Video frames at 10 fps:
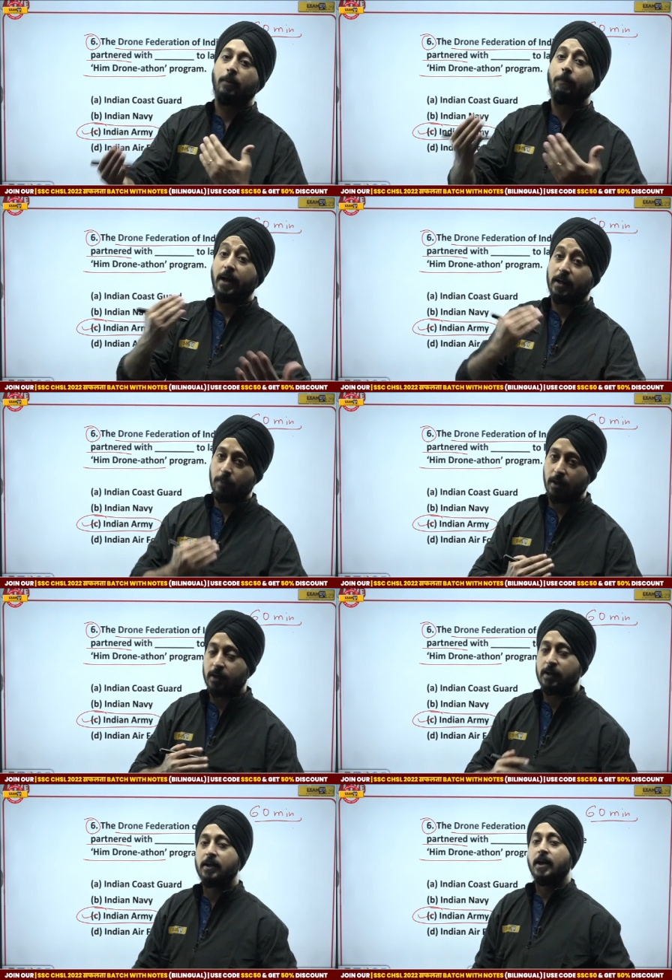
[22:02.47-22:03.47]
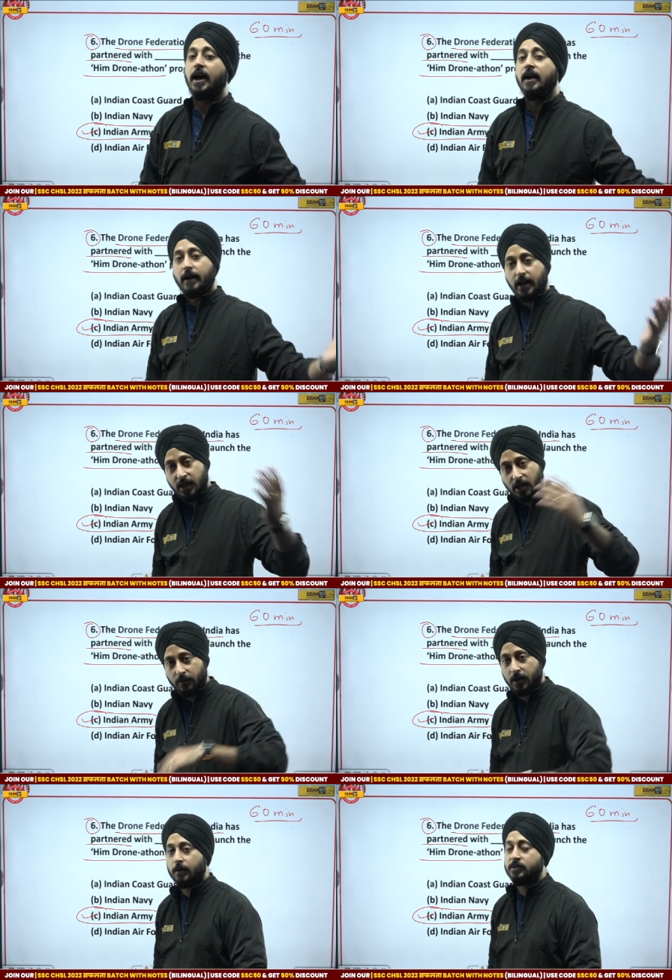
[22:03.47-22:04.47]
compatibility and training
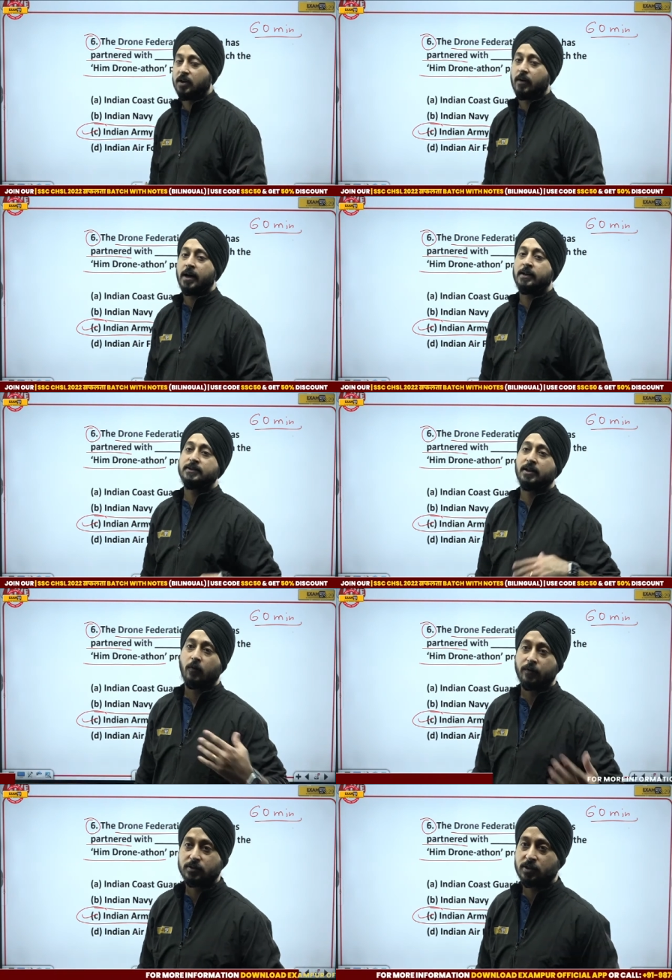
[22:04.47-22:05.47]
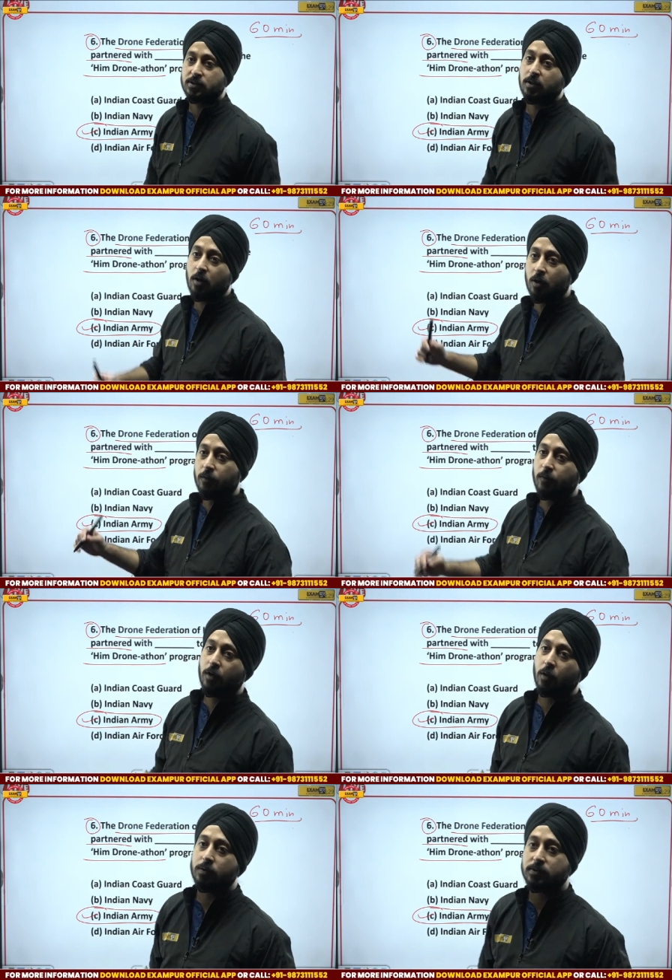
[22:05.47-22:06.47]
our uh, jawans and officers on for
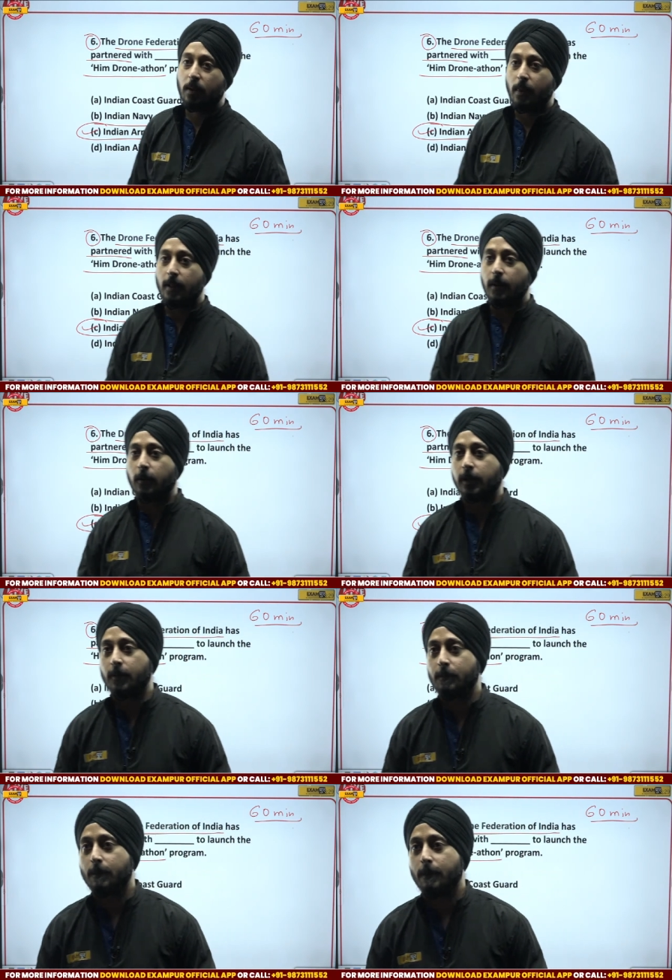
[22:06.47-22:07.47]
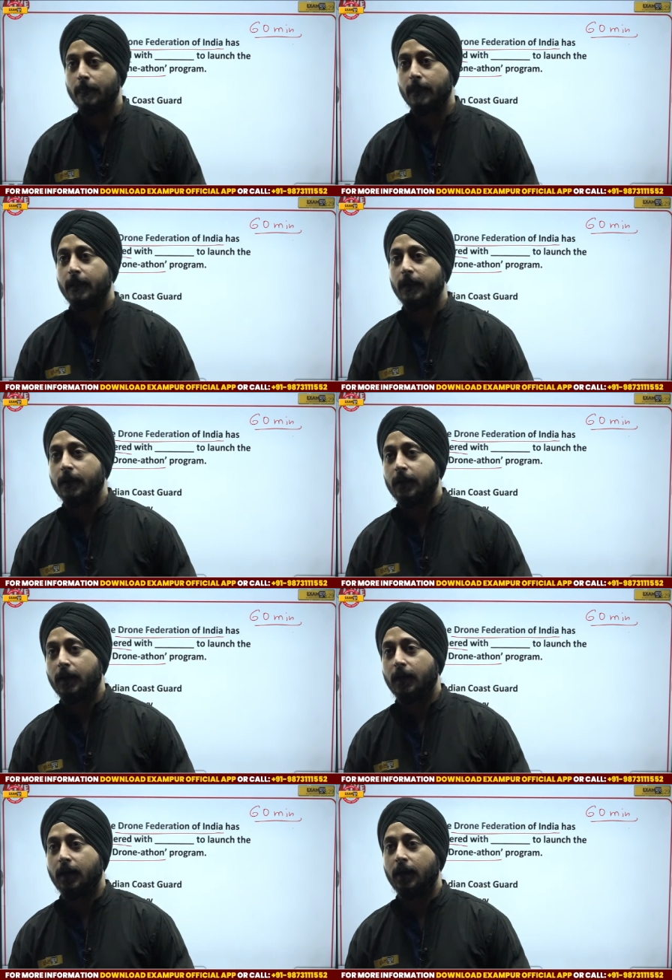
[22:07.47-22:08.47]
drones. Okay.
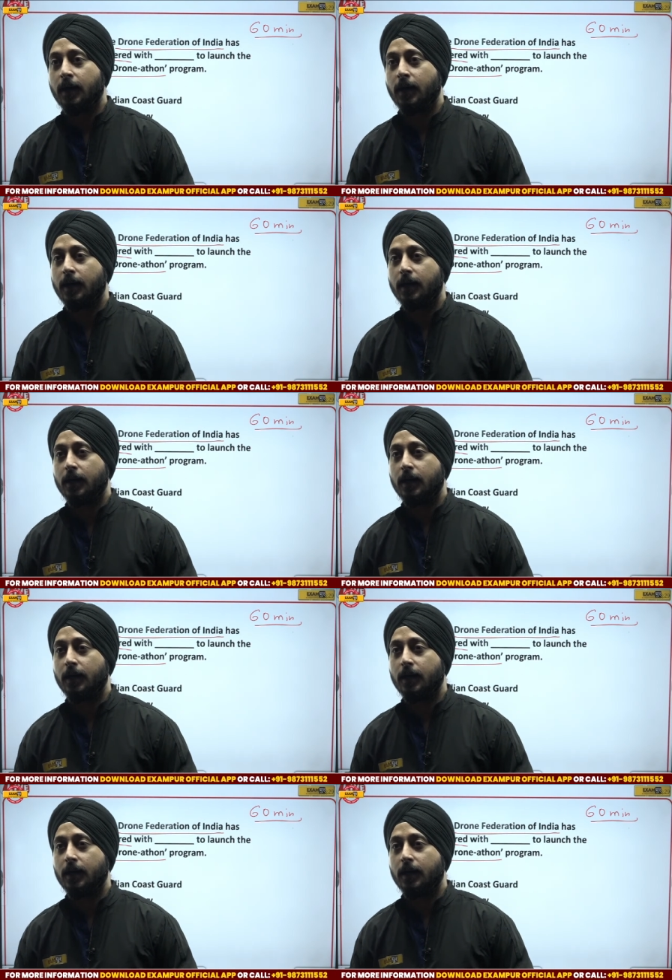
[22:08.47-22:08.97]
Uh,